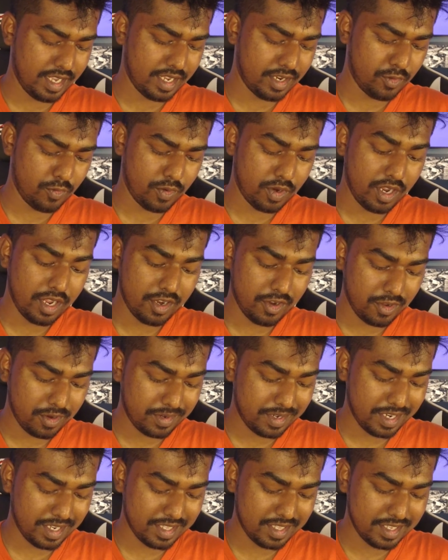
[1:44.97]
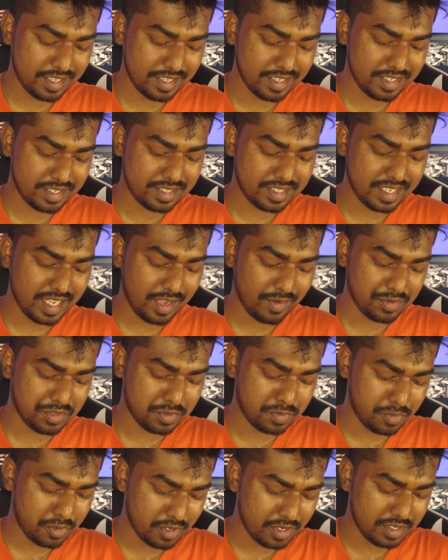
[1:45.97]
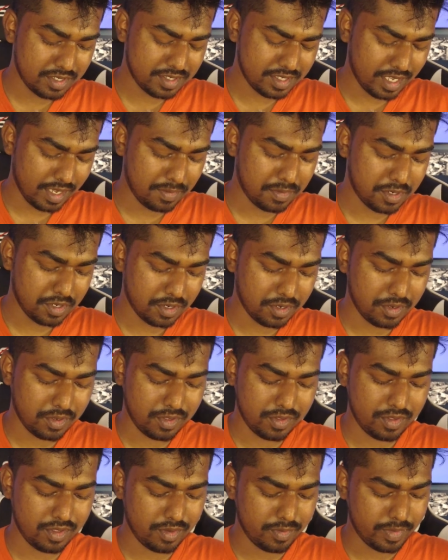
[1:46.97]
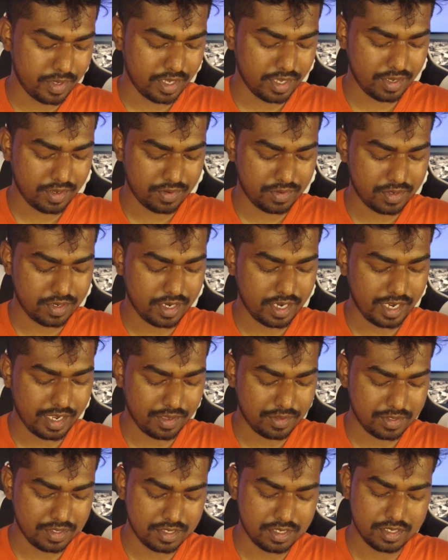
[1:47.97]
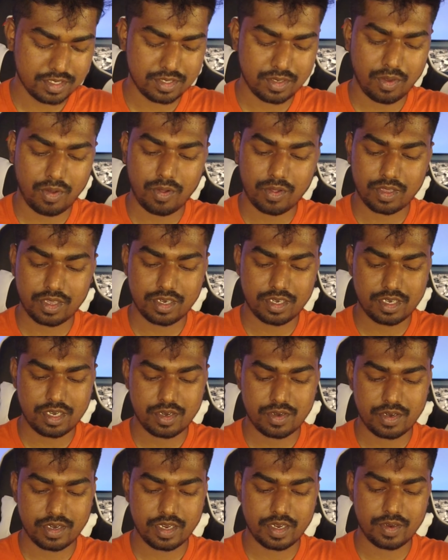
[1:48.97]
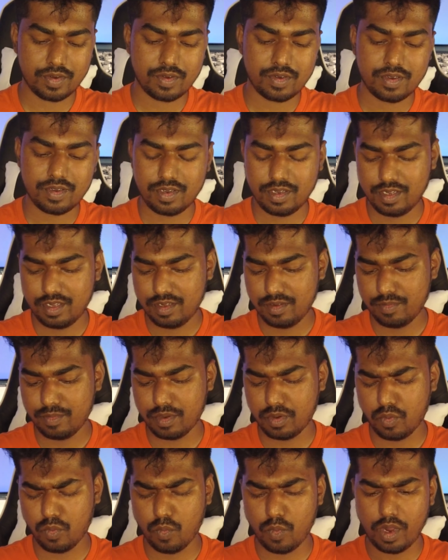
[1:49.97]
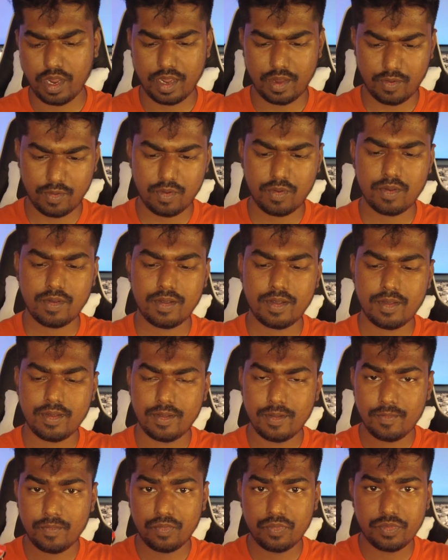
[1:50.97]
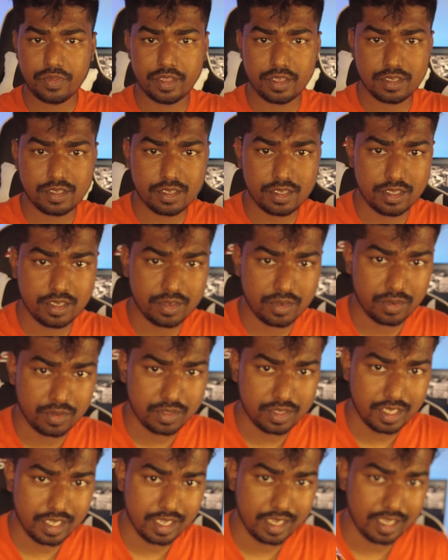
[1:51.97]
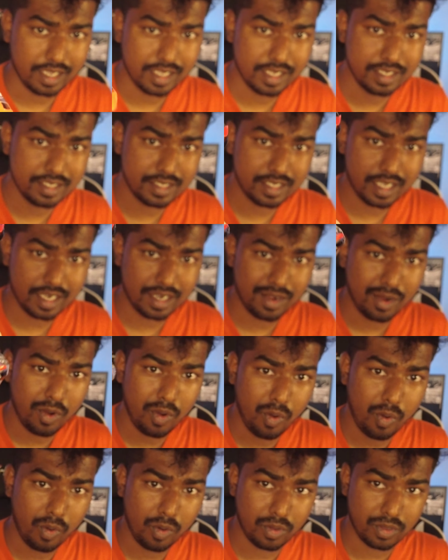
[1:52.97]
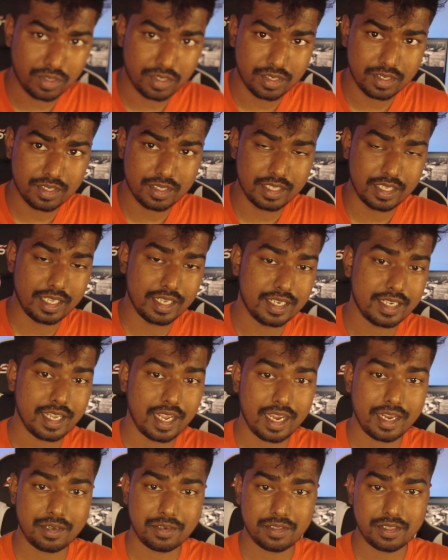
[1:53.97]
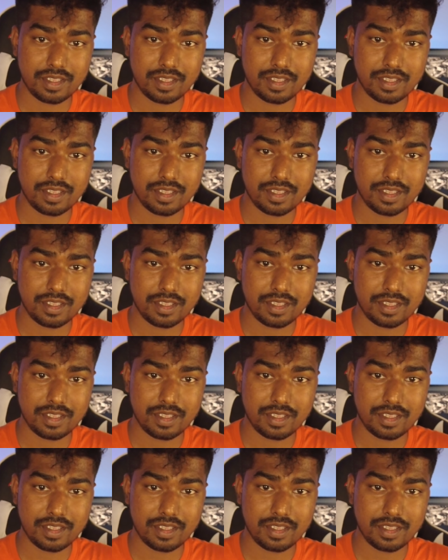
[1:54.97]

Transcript: and when I looked at this, I was pretty skeptical about how this is all gonna turn out, but wow. This little thing is gonna hold the entire